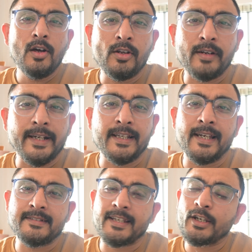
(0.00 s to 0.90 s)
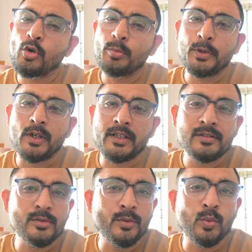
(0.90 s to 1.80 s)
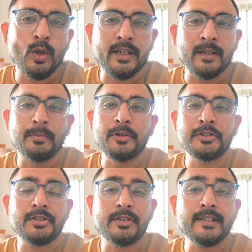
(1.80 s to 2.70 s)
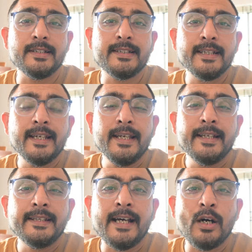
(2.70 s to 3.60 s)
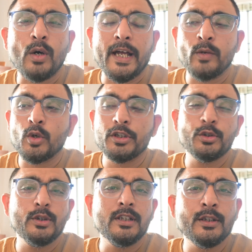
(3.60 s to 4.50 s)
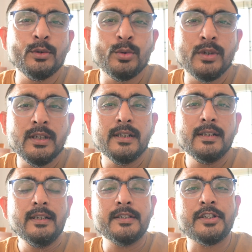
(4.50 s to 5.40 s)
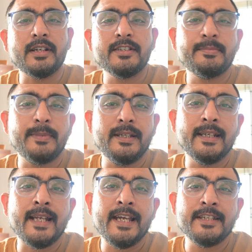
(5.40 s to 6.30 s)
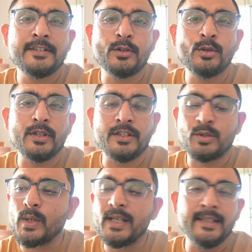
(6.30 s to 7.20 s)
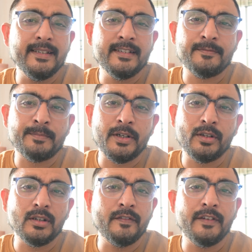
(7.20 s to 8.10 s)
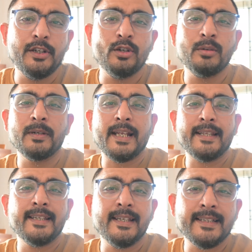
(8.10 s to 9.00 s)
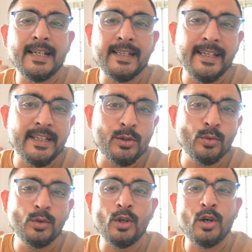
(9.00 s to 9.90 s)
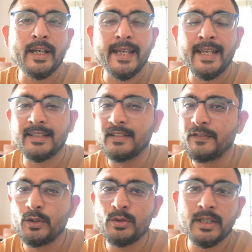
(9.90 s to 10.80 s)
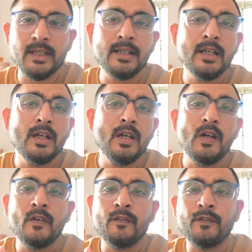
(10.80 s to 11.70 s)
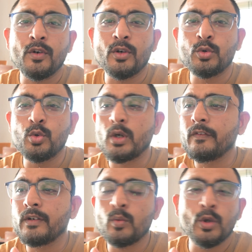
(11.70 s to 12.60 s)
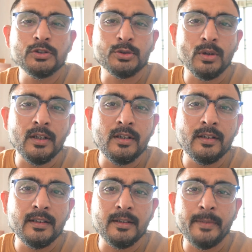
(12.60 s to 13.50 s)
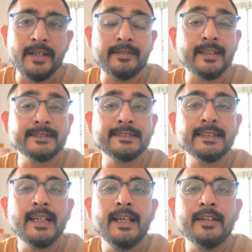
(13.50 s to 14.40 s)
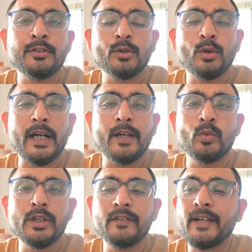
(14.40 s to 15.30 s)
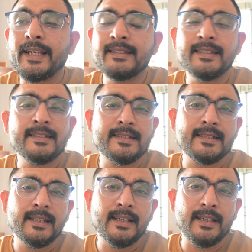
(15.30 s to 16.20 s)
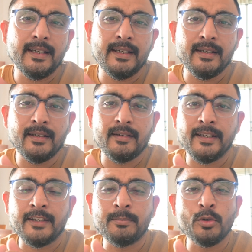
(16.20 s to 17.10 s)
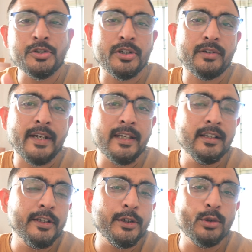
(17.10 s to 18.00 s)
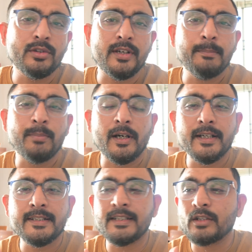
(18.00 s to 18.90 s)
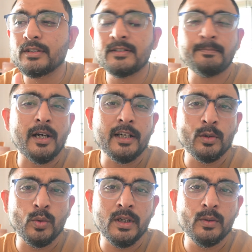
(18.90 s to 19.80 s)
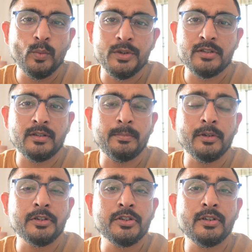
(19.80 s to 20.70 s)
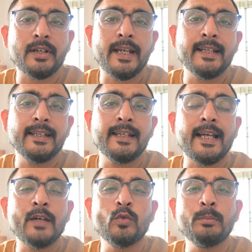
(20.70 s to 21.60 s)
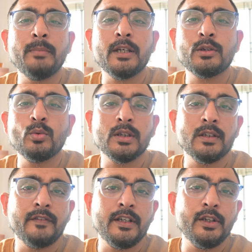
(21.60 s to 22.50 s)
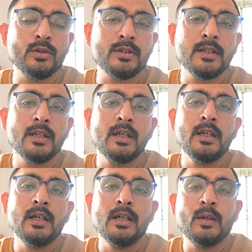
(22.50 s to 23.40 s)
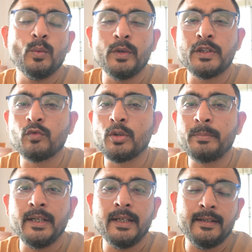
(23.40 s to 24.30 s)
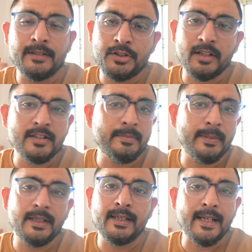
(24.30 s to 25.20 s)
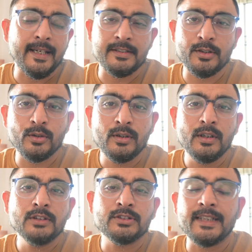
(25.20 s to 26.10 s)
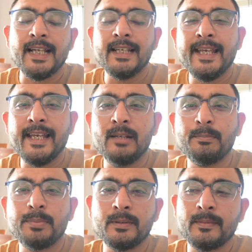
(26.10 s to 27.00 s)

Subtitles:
Alright guys, I hope you understood what aperture is. Now I wanted to include shutter speed and ISO as well in this particular video, but I think that'll get too long and confusing for whoever wants to learn the basics. So I would divide this exposure triangle into three parts. Now this is part one, which is aperture, and then I would make two other videos which would be shutter speed and ISO. So that'll help